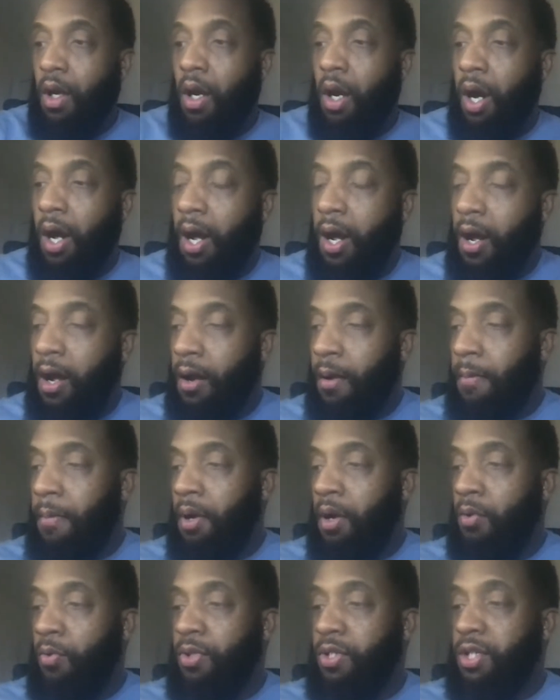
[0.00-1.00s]

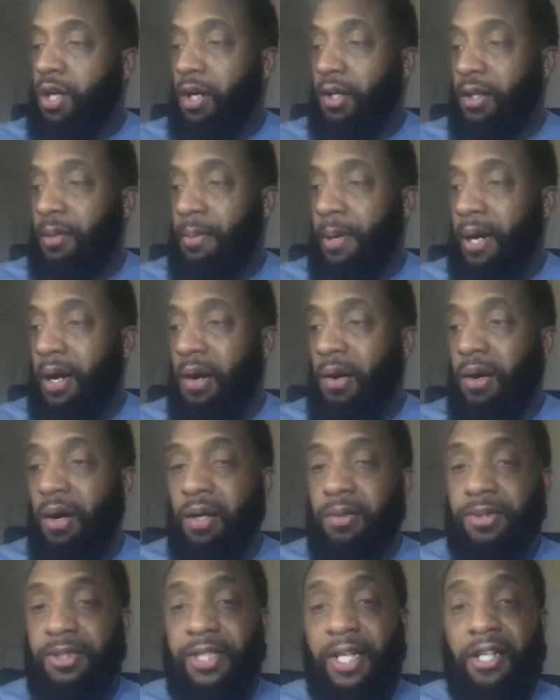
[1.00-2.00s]
We talked
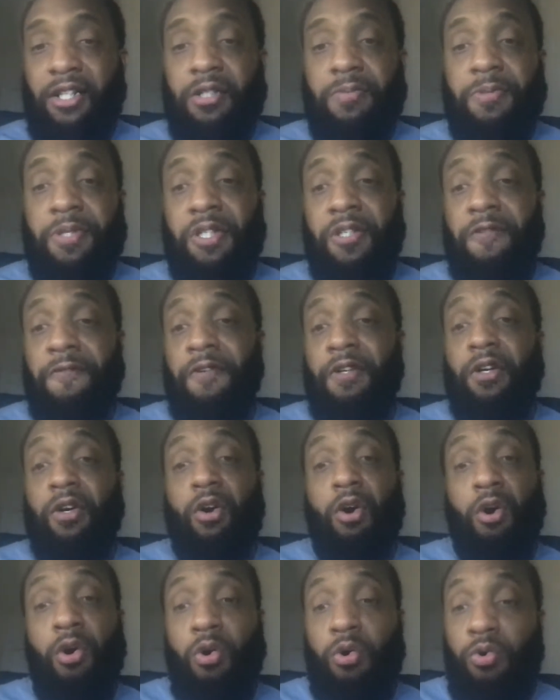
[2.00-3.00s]
about setting specific
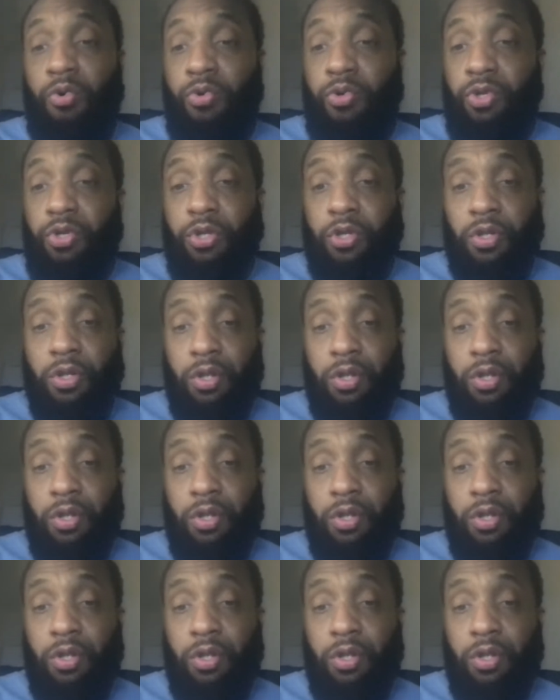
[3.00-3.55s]
goals,